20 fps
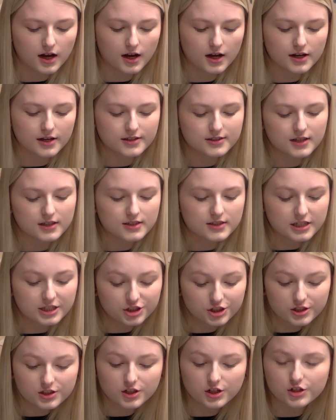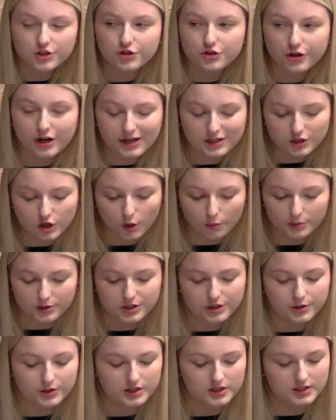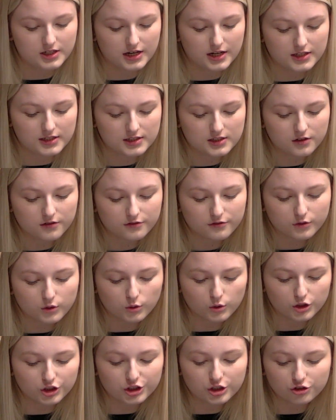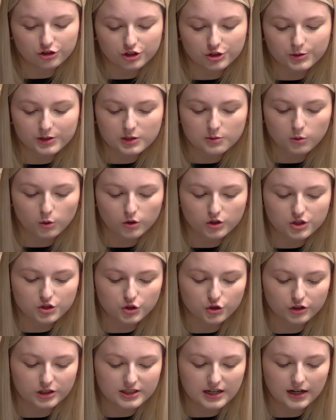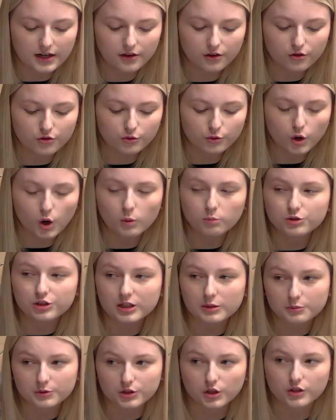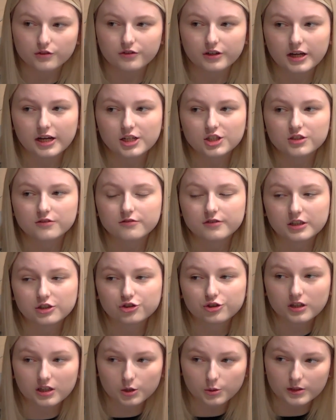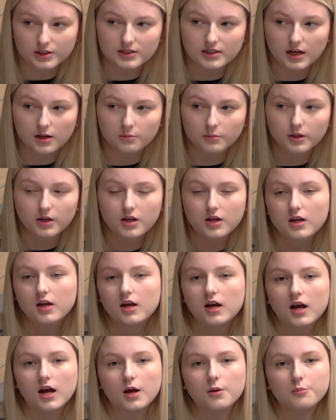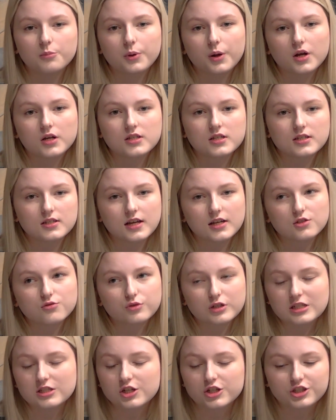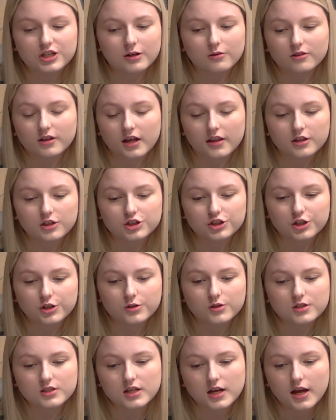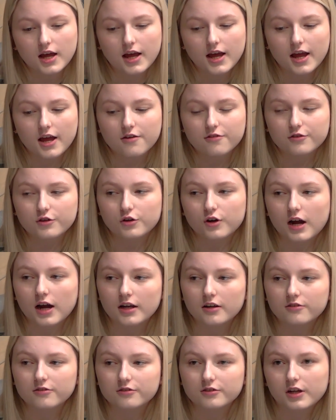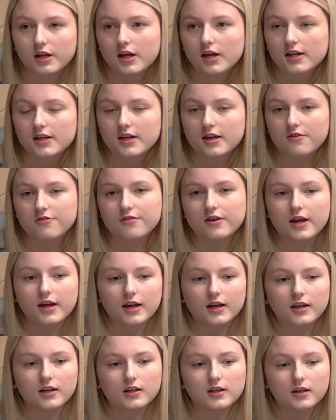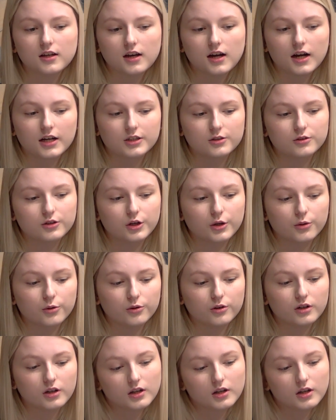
is that teachers could create opportunities for children to explore storytelling through object personification and ventriloquism, because there's research out there that shows if you're kind of giving, I don't know,